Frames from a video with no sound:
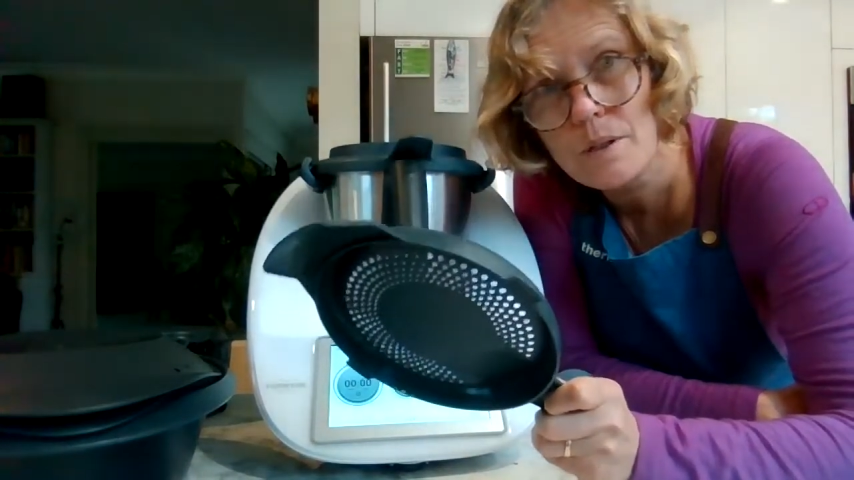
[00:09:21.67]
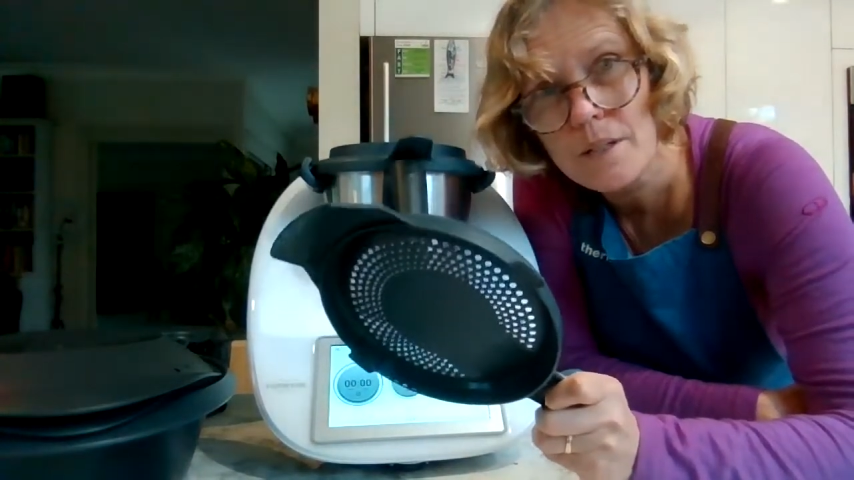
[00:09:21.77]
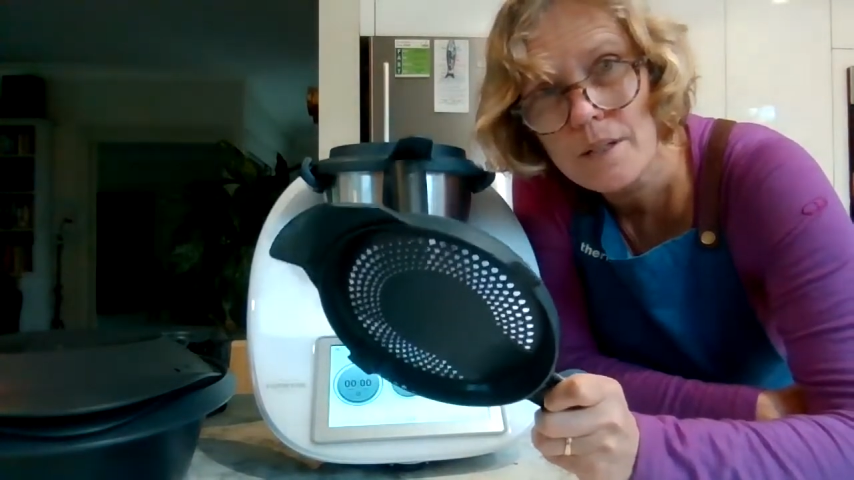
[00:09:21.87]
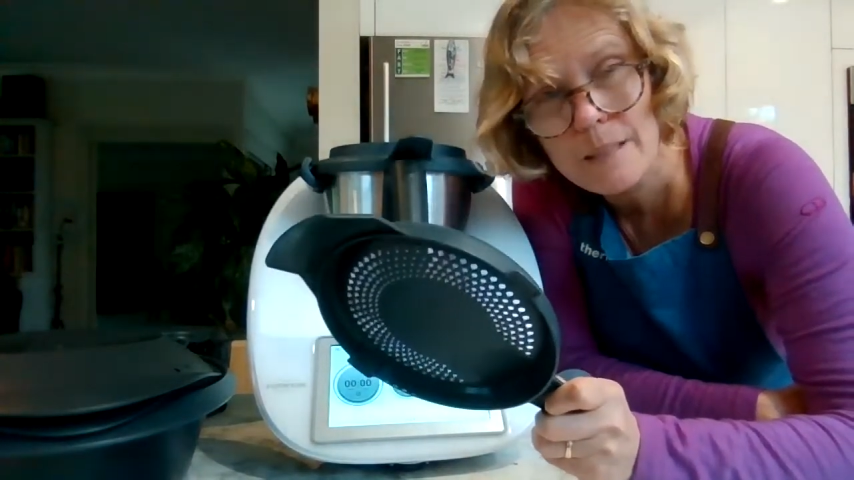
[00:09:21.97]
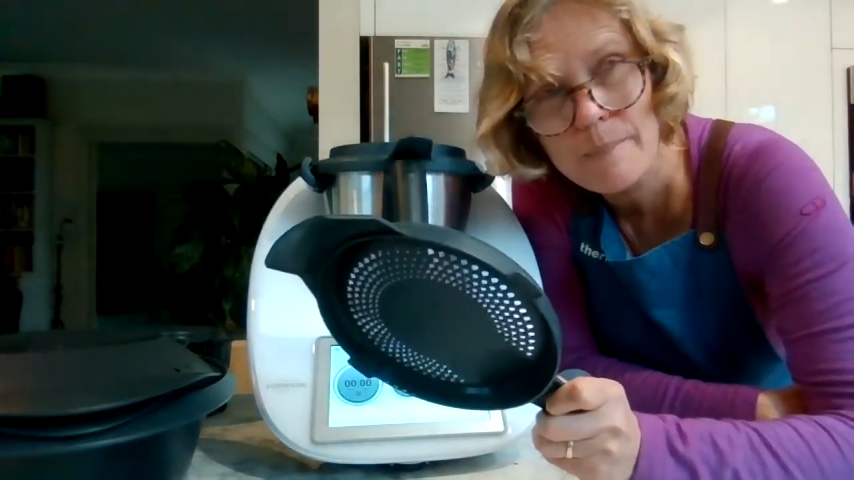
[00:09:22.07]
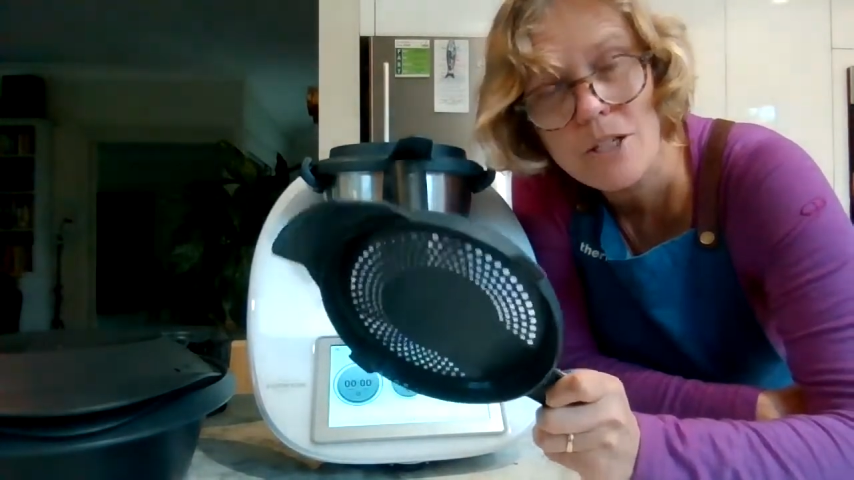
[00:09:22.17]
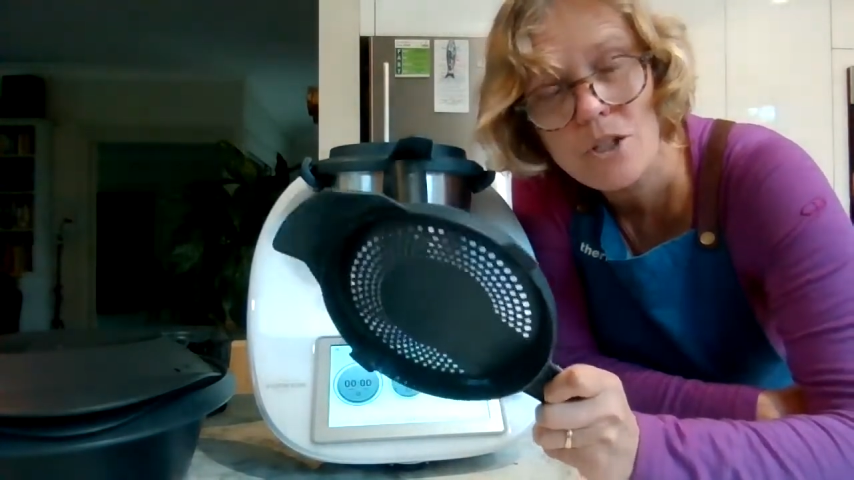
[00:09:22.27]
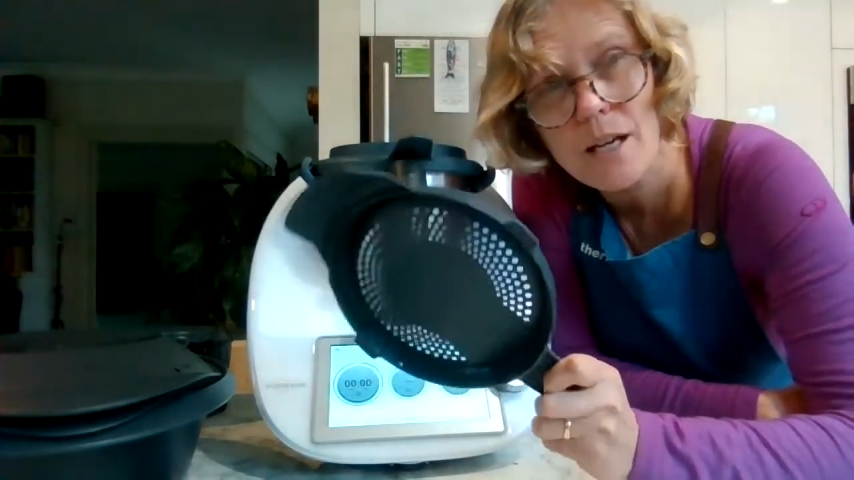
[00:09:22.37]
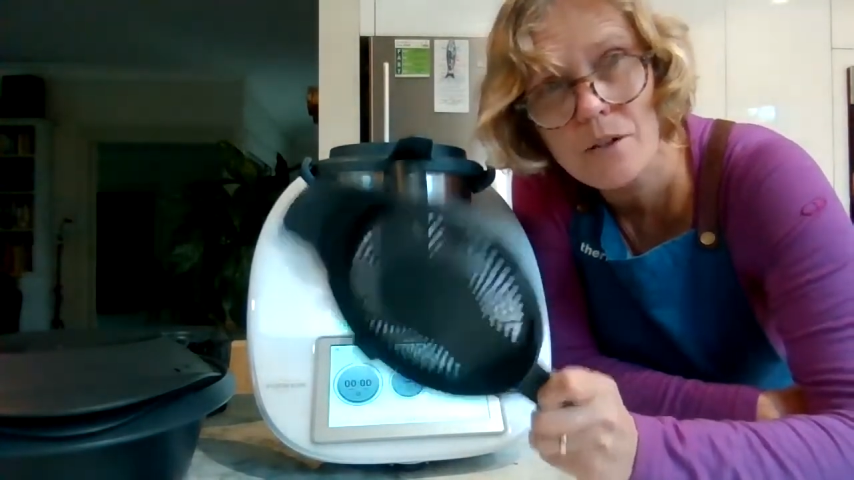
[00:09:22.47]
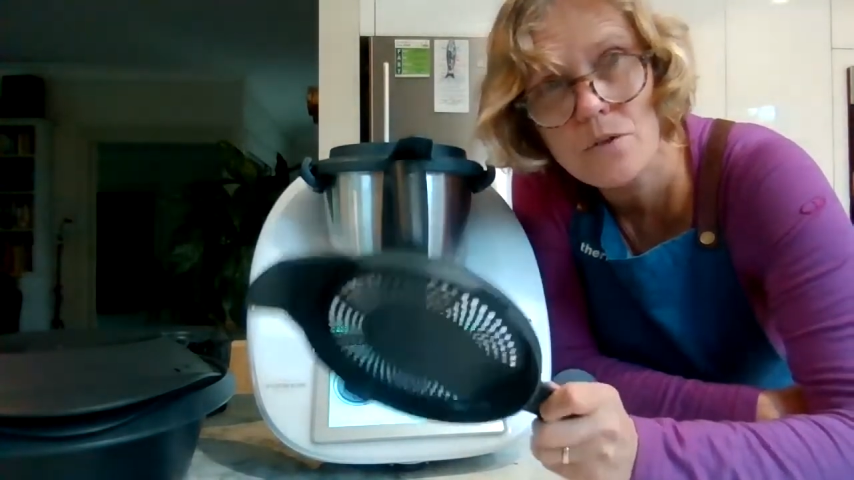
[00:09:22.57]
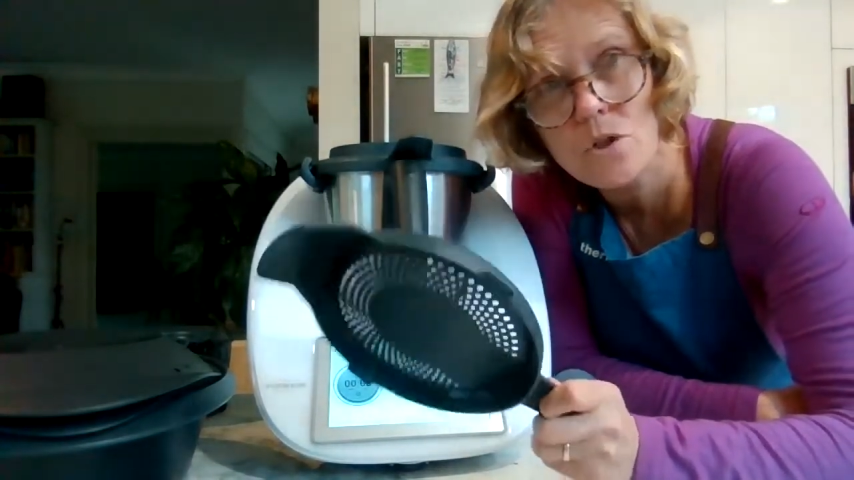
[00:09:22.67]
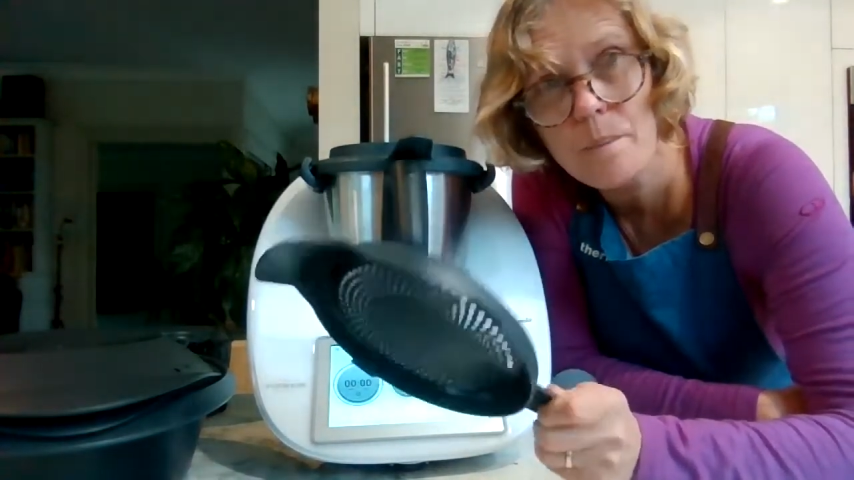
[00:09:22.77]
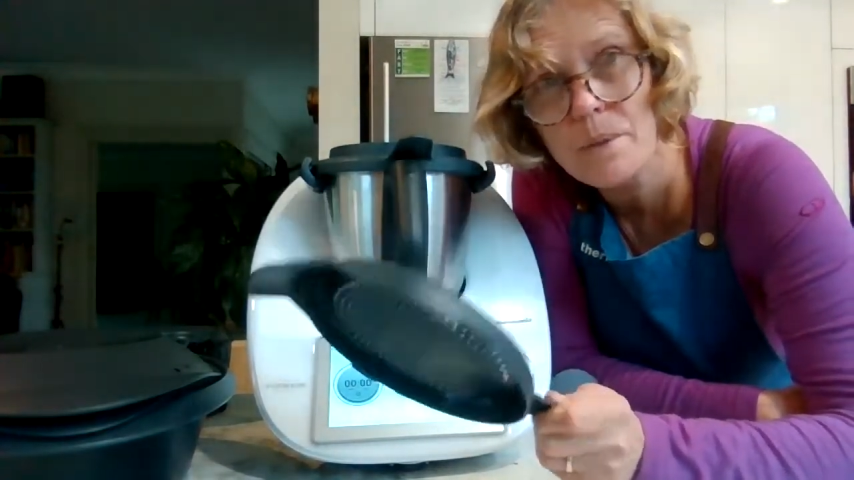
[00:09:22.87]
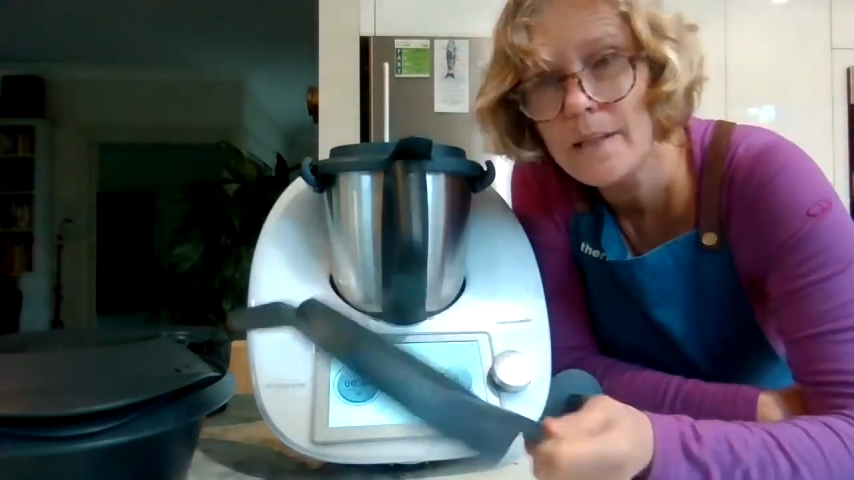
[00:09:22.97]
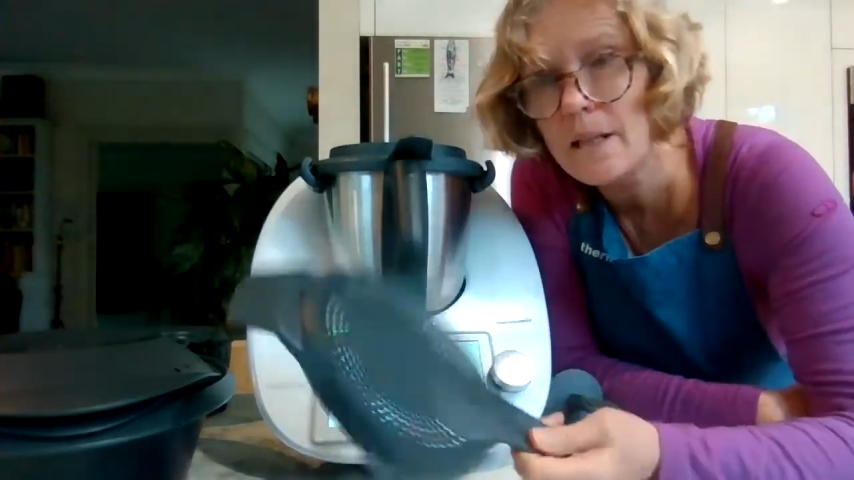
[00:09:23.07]
the splash guard on
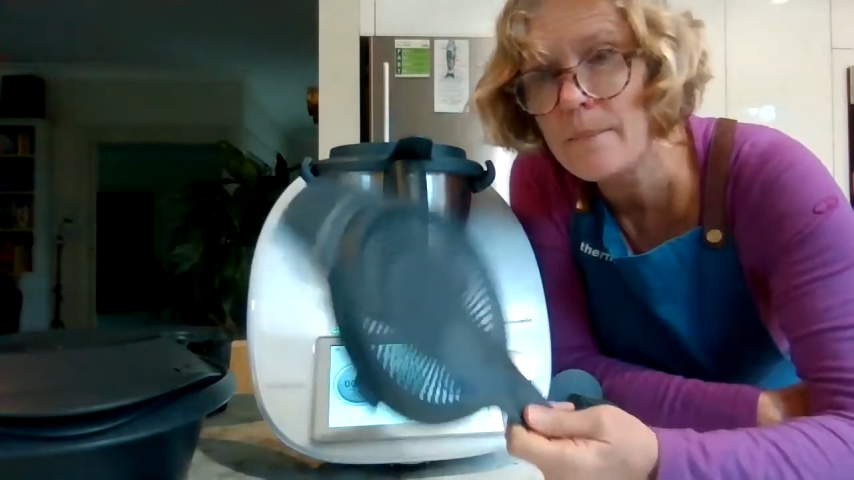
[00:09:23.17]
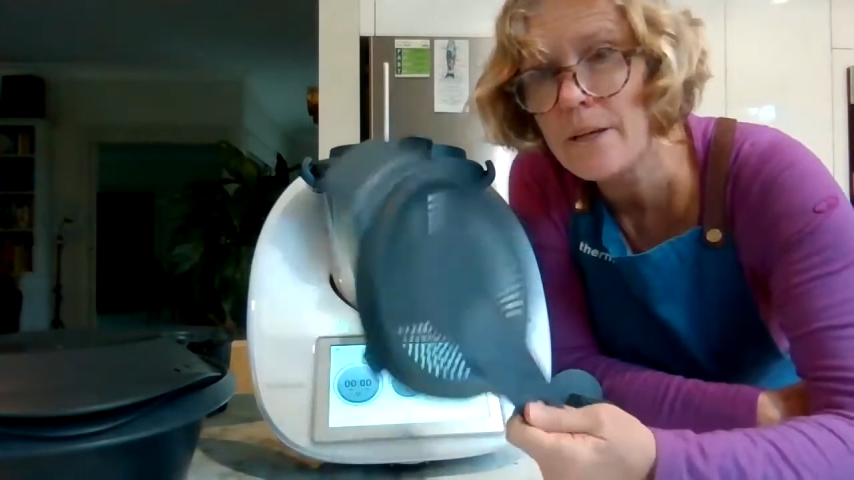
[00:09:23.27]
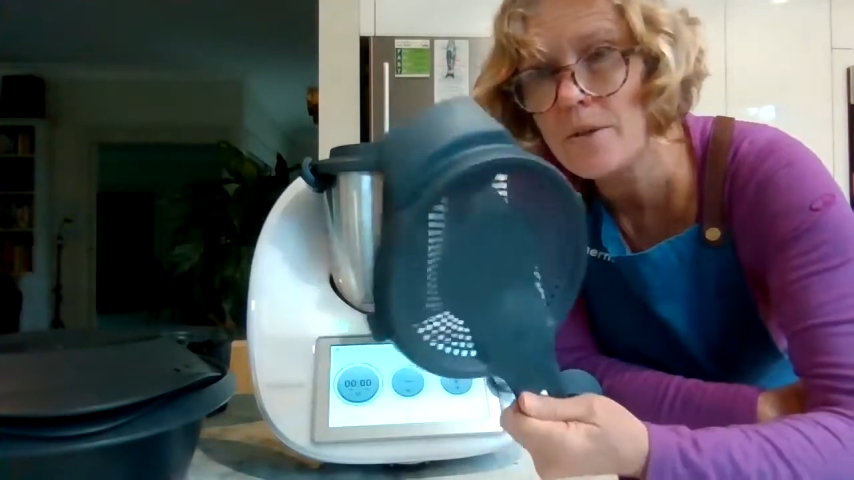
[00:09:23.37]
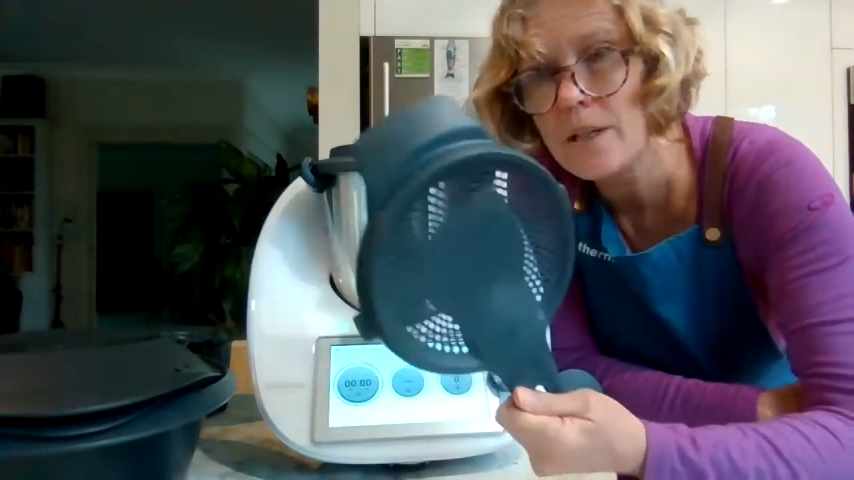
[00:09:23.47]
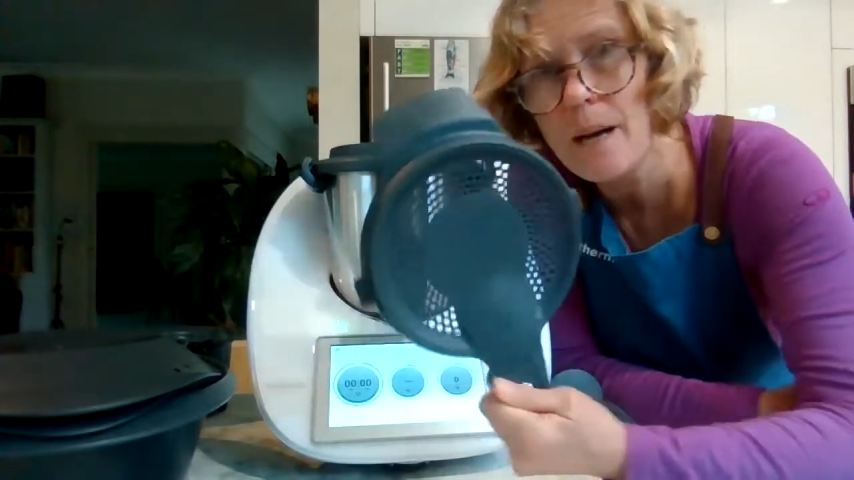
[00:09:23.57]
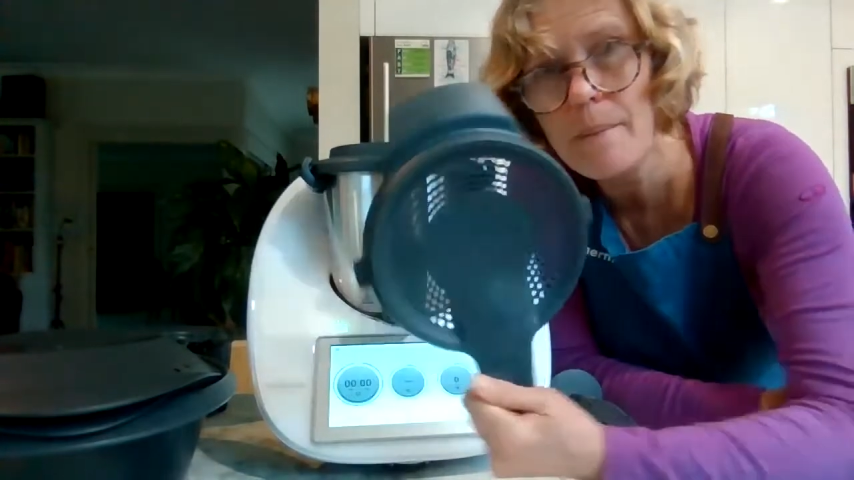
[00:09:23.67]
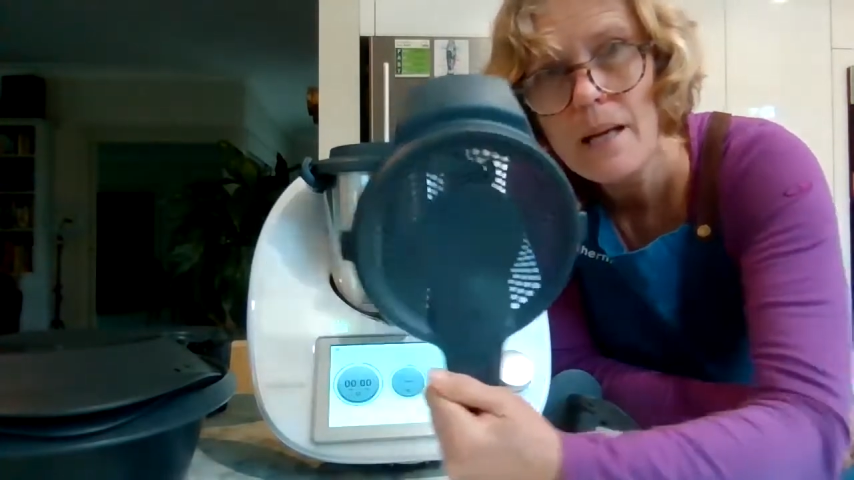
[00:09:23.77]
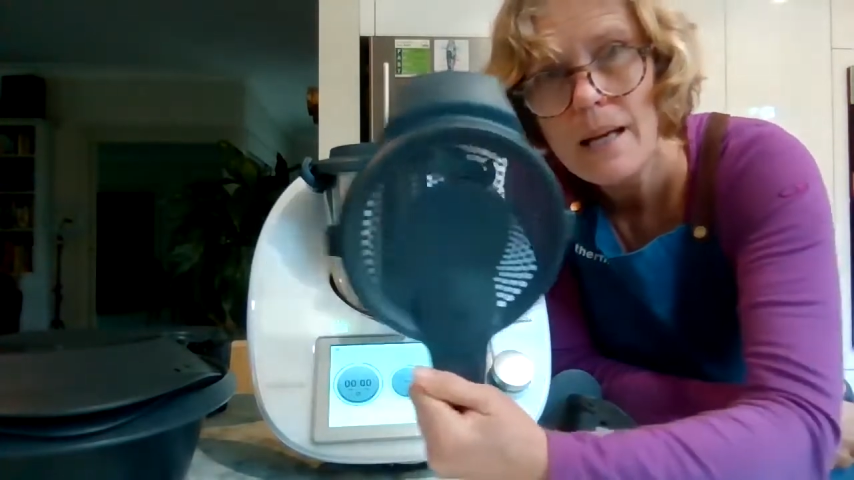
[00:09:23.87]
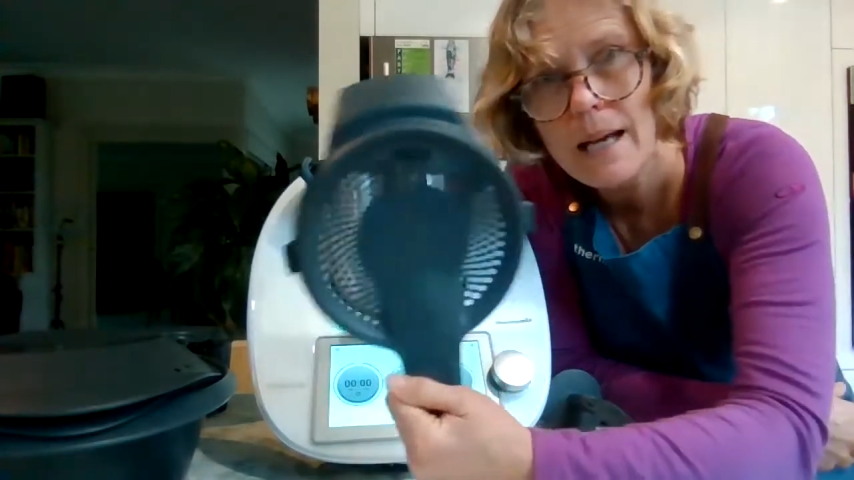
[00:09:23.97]
top instead of a measuring cup,